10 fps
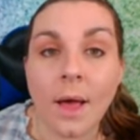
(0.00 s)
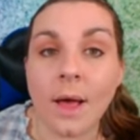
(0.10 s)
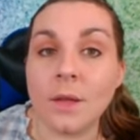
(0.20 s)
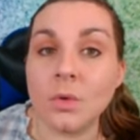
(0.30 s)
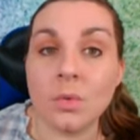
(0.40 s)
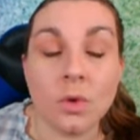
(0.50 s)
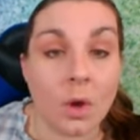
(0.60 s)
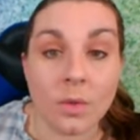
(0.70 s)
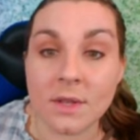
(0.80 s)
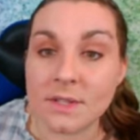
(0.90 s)
Uh, you
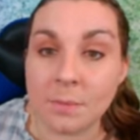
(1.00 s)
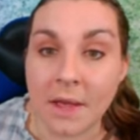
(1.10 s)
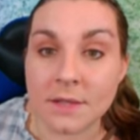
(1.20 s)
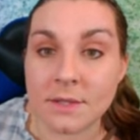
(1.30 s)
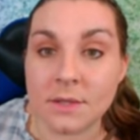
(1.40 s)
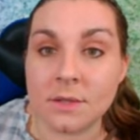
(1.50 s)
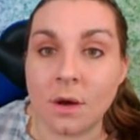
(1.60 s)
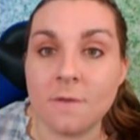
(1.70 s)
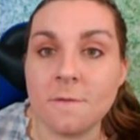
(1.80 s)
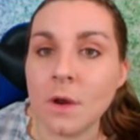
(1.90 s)
know that spices
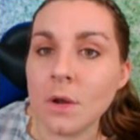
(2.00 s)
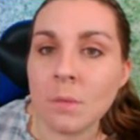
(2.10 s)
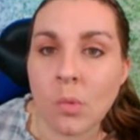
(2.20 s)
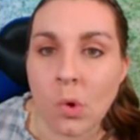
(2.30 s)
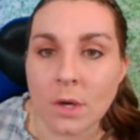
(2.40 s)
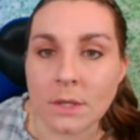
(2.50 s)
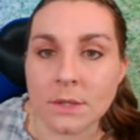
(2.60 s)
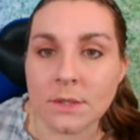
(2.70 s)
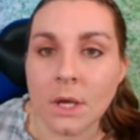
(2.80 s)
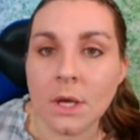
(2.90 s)
are very
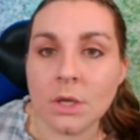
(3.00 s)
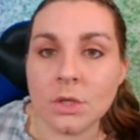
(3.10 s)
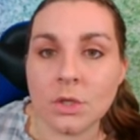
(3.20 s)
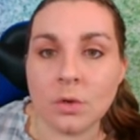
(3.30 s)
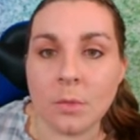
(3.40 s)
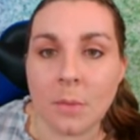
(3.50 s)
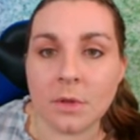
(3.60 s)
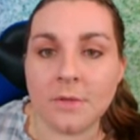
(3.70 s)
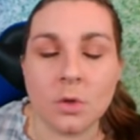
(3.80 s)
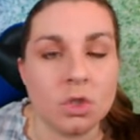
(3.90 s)
important to Mama Laveau.